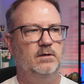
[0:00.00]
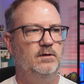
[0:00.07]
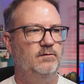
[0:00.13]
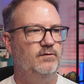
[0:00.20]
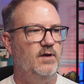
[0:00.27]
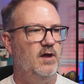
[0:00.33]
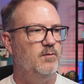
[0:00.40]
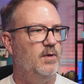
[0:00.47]

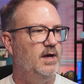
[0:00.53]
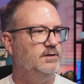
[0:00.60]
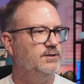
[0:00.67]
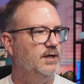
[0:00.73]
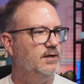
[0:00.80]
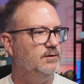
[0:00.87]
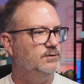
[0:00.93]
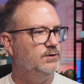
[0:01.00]
found my
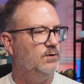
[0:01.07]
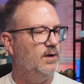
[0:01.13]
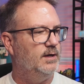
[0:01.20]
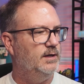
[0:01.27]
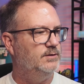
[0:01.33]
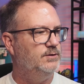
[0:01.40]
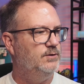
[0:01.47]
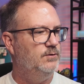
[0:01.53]
channel, so I
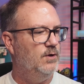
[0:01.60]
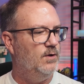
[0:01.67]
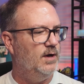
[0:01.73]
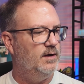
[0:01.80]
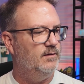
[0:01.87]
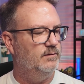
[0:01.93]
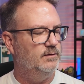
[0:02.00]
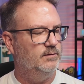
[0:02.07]
guess you know how
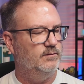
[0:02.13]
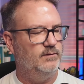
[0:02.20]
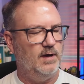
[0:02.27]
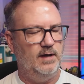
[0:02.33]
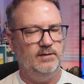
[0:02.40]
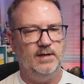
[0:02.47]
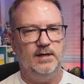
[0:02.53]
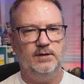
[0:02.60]
to
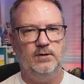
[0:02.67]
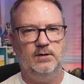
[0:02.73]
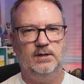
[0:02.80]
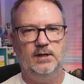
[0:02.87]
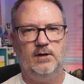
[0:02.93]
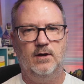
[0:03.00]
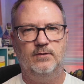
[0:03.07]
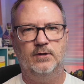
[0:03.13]
find that. You
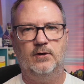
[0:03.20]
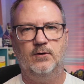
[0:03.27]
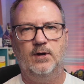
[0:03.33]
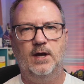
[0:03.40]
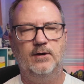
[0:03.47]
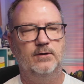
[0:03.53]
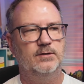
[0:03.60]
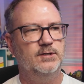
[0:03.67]
click on the
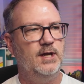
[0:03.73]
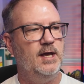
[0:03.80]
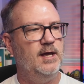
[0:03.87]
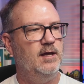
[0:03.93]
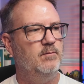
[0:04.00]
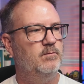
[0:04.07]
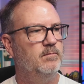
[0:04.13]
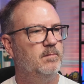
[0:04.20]
creator's
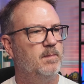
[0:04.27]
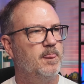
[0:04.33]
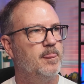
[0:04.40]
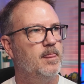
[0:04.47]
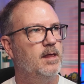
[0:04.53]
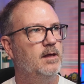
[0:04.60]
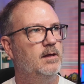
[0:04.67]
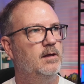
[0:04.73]
name
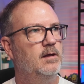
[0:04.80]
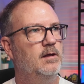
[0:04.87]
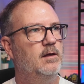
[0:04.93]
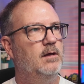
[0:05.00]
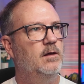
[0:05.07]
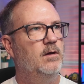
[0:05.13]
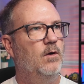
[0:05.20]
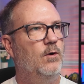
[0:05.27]

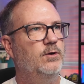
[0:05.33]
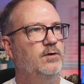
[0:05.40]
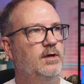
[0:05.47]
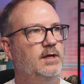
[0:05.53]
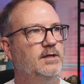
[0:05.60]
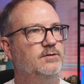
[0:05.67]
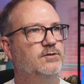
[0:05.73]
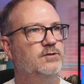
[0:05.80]
or you
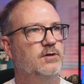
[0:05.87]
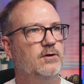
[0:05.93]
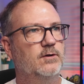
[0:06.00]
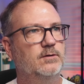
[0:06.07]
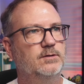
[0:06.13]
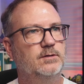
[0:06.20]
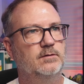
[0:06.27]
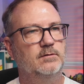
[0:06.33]
hit
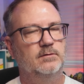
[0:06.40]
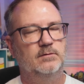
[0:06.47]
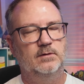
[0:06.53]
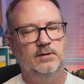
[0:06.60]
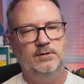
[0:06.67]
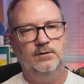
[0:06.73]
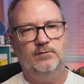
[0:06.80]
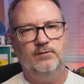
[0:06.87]
search
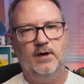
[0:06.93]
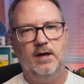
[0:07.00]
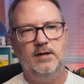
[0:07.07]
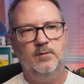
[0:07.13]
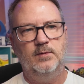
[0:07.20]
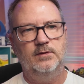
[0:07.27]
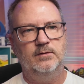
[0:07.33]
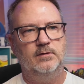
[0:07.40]
and you'll find
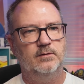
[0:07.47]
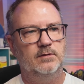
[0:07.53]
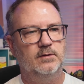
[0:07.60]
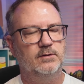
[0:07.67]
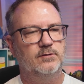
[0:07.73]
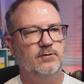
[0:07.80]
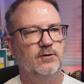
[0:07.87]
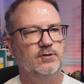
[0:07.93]
them in the
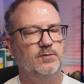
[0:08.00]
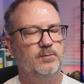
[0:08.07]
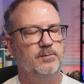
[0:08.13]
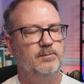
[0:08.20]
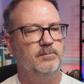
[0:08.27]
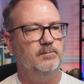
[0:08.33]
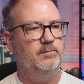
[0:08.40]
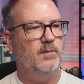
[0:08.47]
search
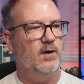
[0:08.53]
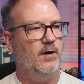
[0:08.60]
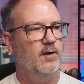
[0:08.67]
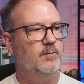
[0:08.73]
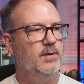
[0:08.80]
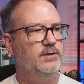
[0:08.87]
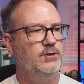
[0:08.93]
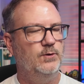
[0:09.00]
bar.
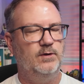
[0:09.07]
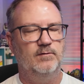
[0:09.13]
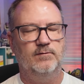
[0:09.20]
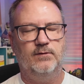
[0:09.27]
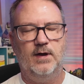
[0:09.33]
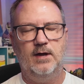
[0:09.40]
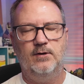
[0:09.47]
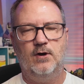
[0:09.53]
But you can
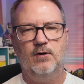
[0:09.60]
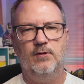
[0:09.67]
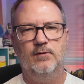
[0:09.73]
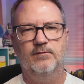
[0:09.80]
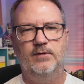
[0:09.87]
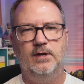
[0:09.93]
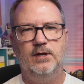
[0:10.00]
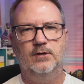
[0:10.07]
find all their
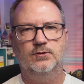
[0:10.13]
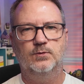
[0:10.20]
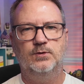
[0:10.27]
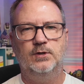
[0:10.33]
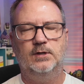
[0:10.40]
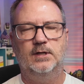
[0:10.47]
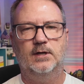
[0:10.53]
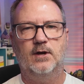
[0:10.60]
videos when
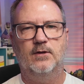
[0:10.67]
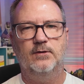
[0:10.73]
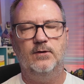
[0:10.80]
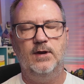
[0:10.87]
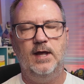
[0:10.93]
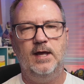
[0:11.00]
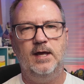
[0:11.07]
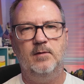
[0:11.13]
you click on their
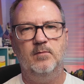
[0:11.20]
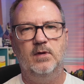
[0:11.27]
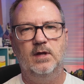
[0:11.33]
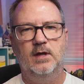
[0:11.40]
name.